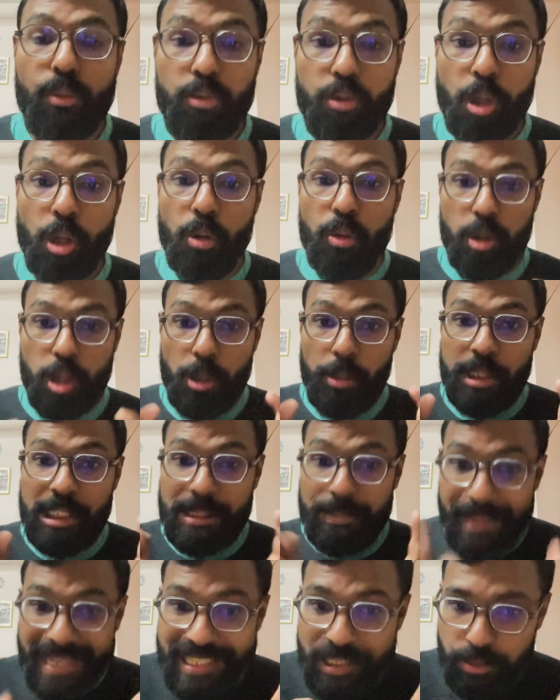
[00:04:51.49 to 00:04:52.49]
The
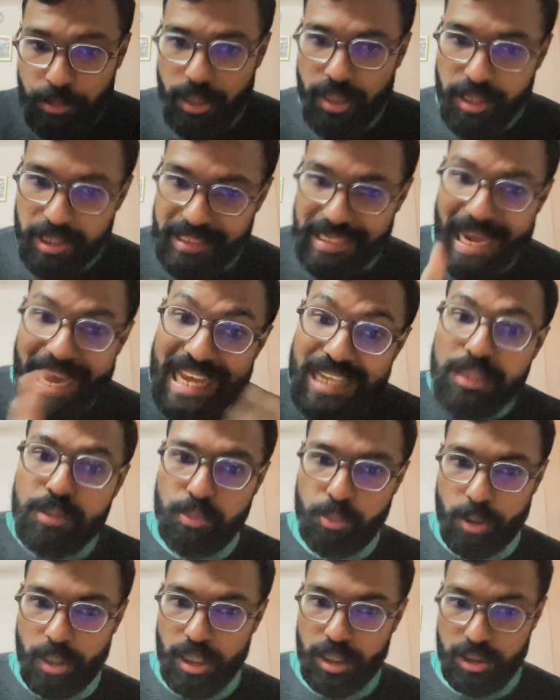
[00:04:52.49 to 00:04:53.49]
space where this has
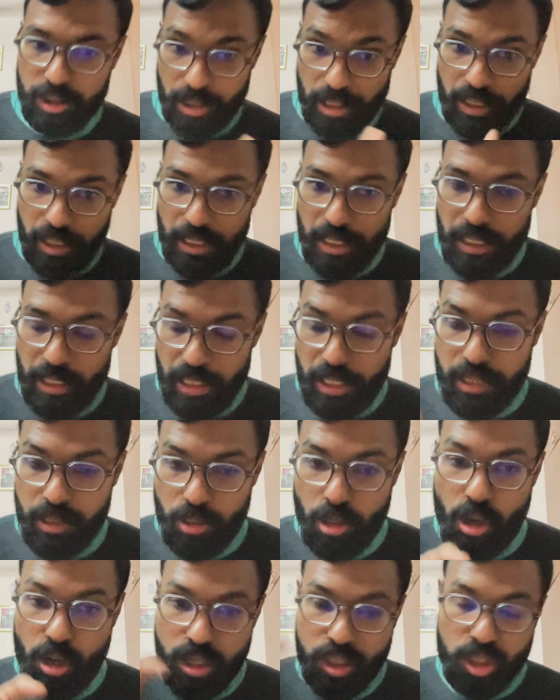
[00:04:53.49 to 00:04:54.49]
worked, and
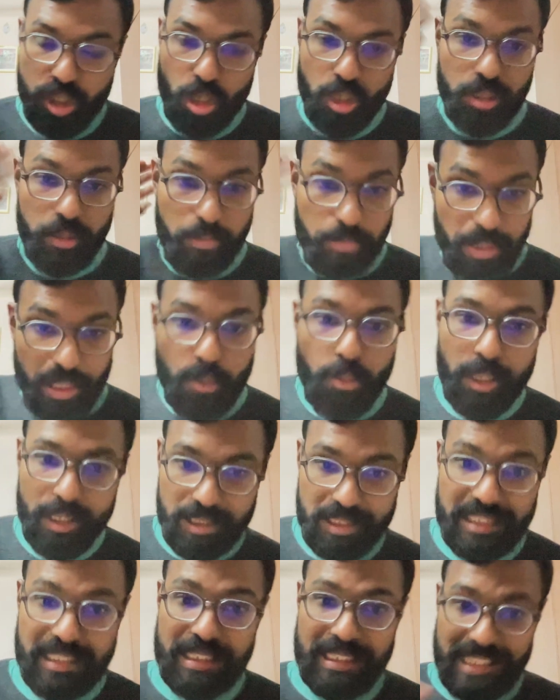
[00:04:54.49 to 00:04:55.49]
it's not the big ones,
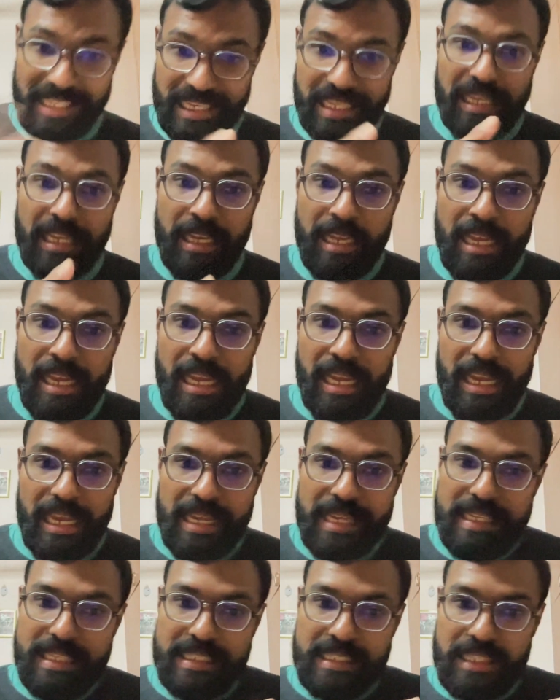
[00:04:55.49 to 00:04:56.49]
is the
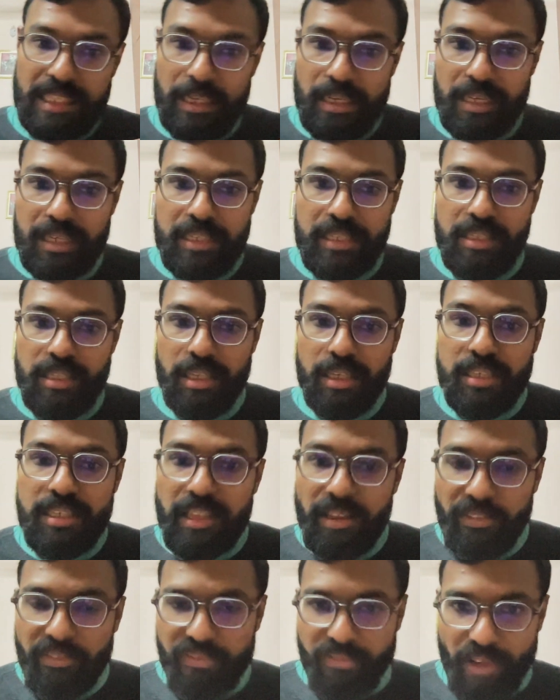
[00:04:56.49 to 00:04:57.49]
is the
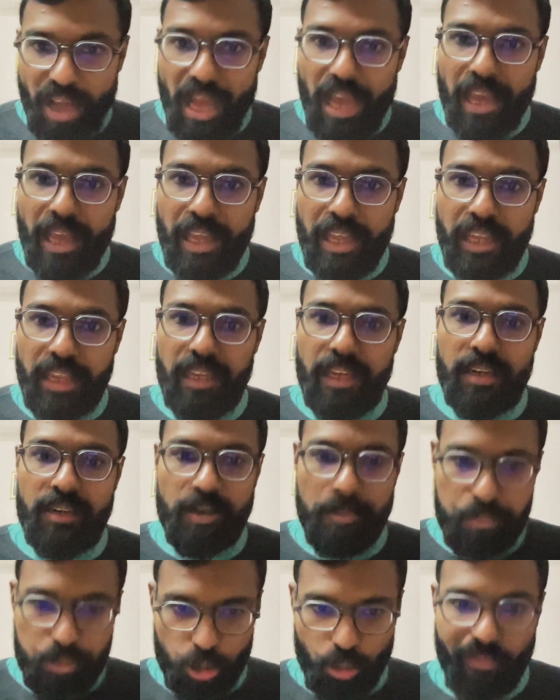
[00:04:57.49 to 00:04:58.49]
DeFi
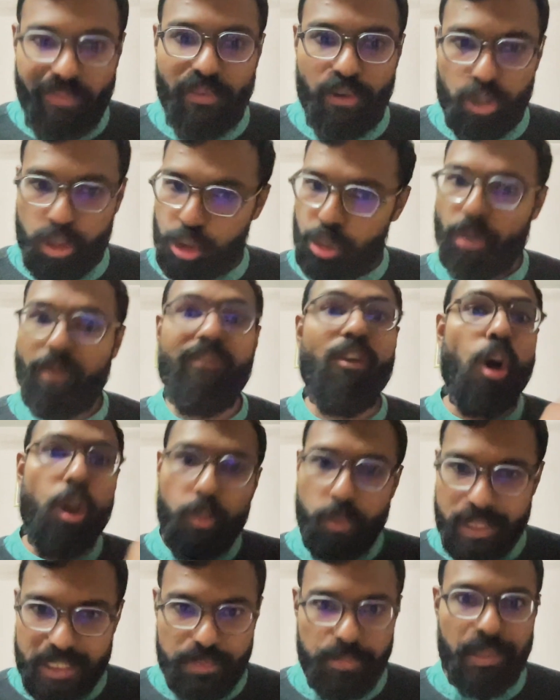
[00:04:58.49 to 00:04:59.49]
crypto folks who have
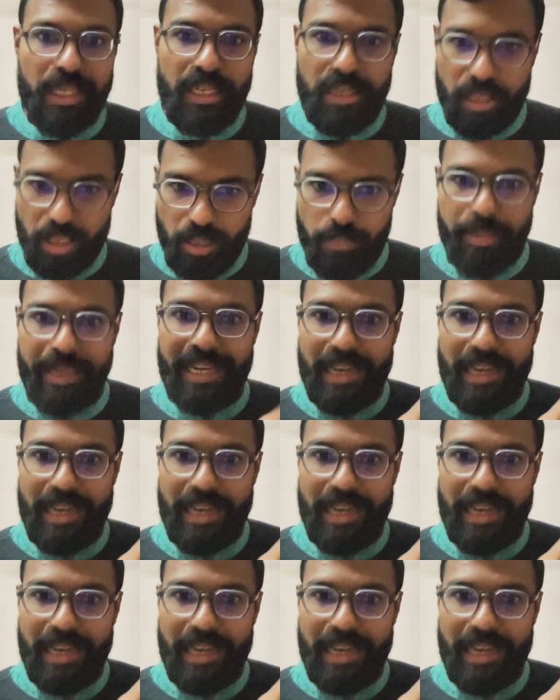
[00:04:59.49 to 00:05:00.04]
always been a bit